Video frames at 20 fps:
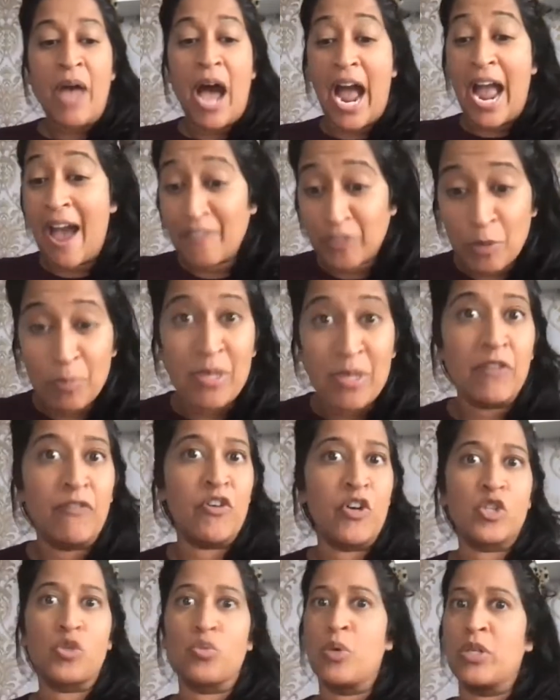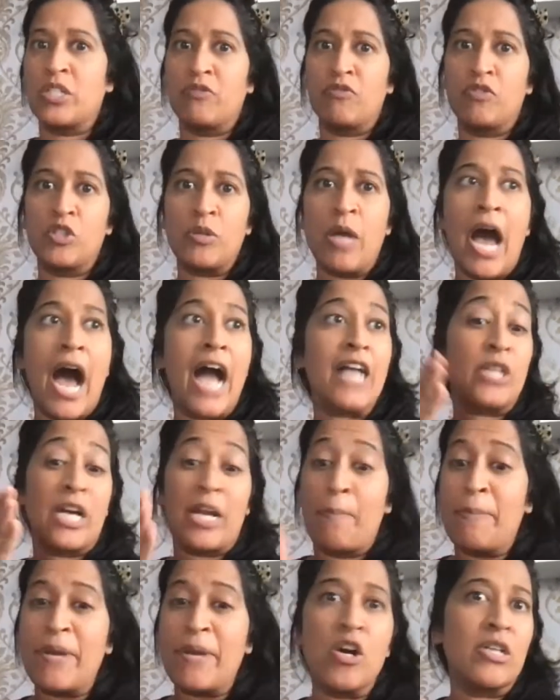I have to be the first one to res- I just
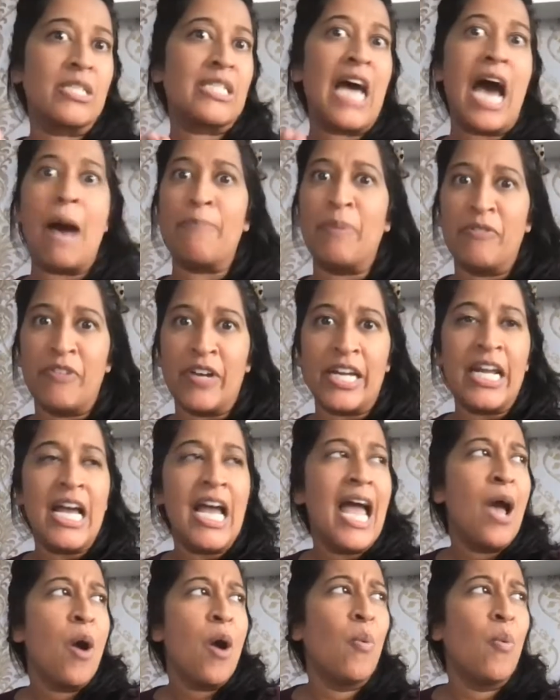got to be on top of it